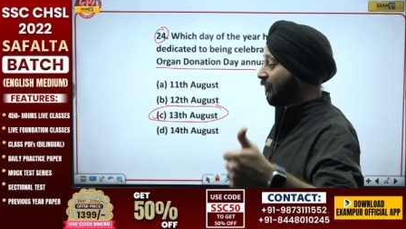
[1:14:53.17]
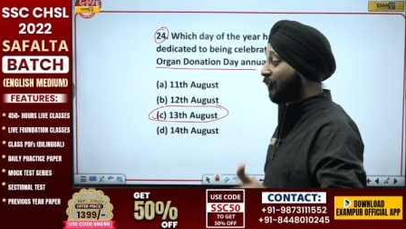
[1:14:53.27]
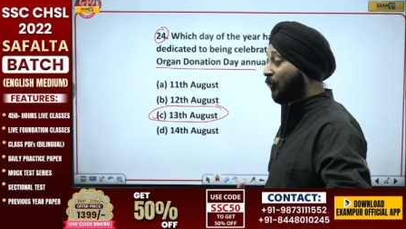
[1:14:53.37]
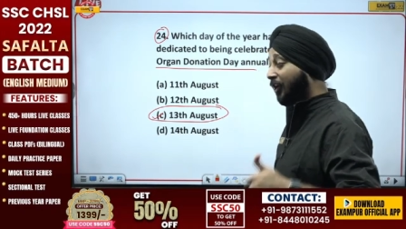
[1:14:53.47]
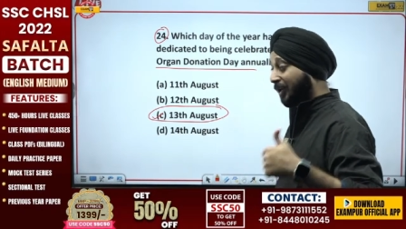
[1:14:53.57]
If you
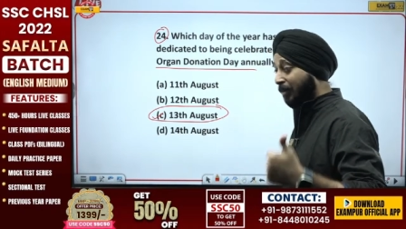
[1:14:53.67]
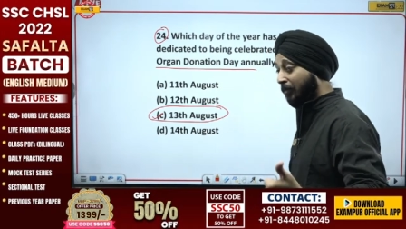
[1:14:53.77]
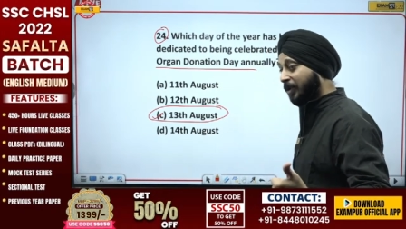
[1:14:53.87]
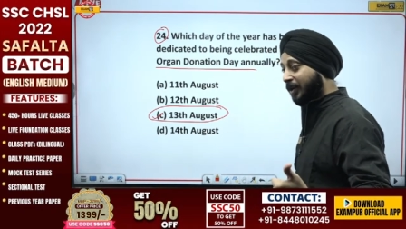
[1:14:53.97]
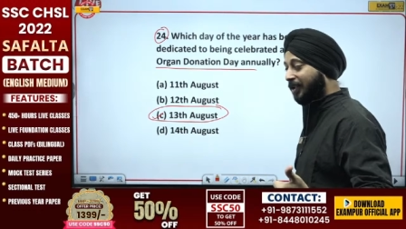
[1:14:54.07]
don't
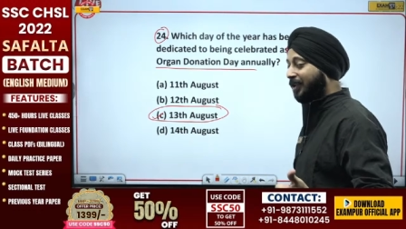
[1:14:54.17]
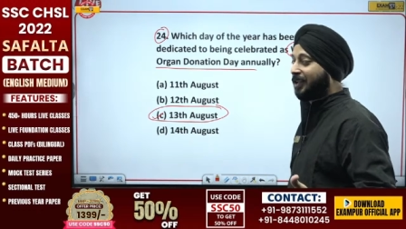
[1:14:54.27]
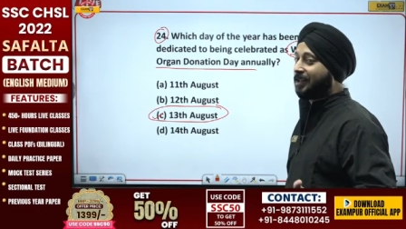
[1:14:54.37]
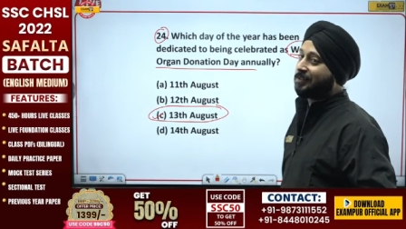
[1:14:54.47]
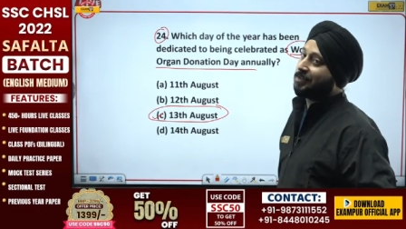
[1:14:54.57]
remember it,
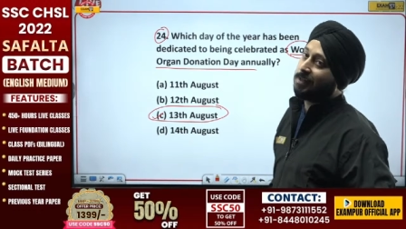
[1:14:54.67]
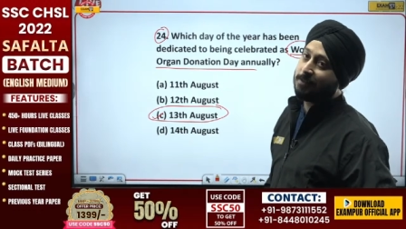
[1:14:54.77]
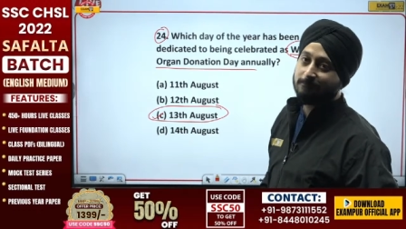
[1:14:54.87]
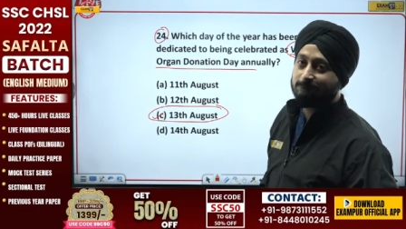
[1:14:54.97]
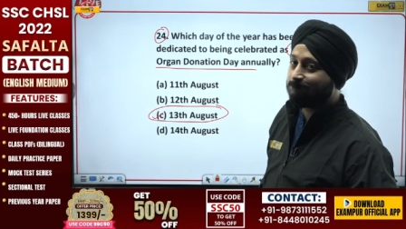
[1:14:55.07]

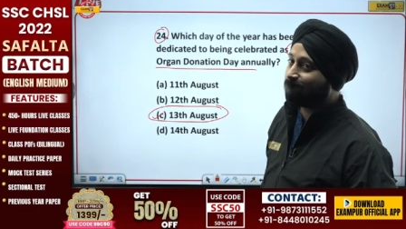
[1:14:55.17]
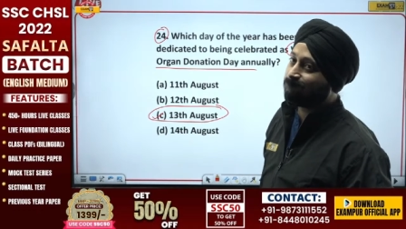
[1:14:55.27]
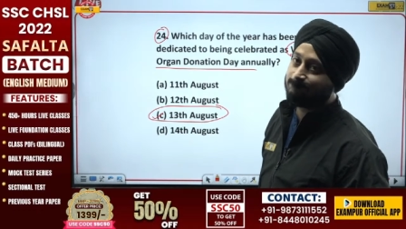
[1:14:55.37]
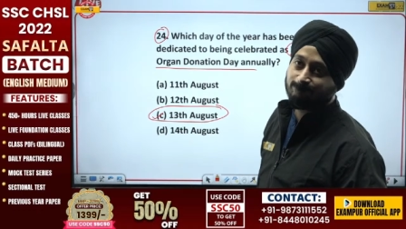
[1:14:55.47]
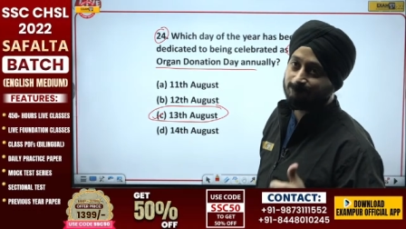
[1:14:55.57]
then
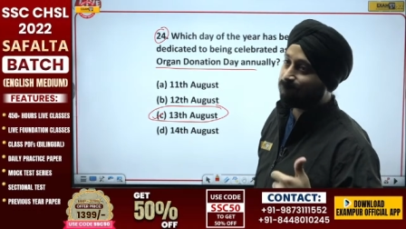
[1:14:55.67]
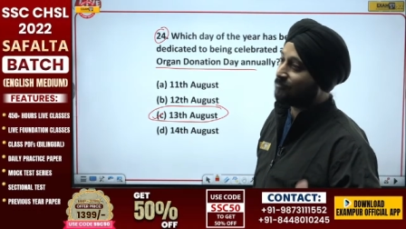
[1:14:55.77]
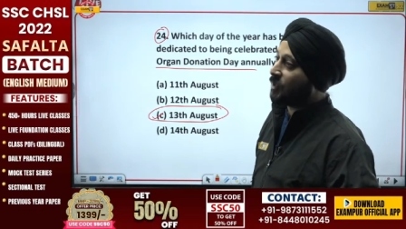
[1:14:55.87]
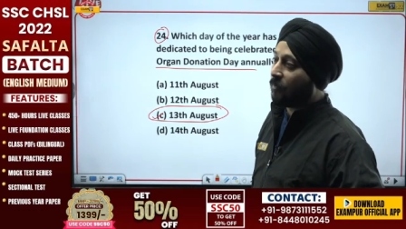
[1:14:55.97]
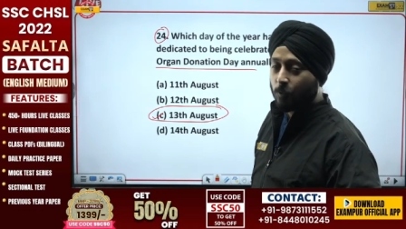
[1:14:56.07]

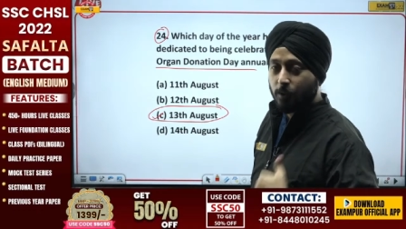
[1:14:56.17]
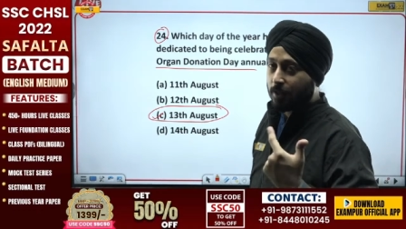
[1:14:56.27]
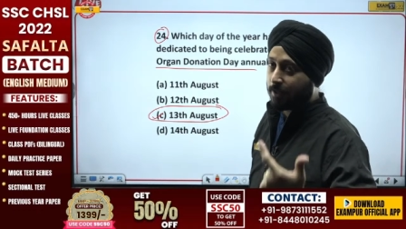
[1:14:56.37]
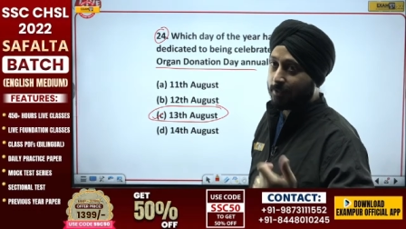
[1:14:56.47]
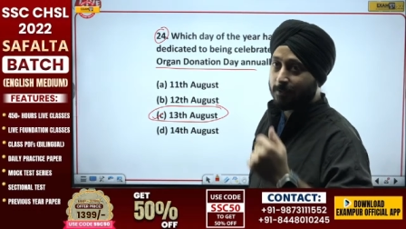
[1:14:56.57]
you have to do it
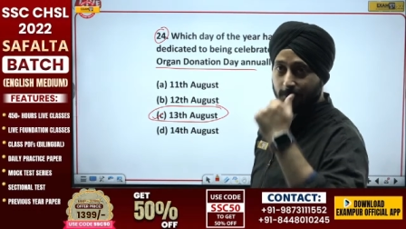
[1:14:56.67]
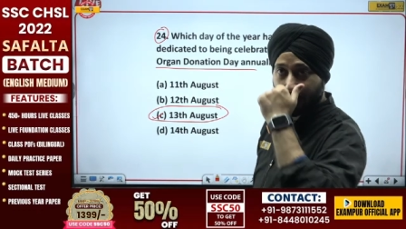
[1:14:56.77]
again.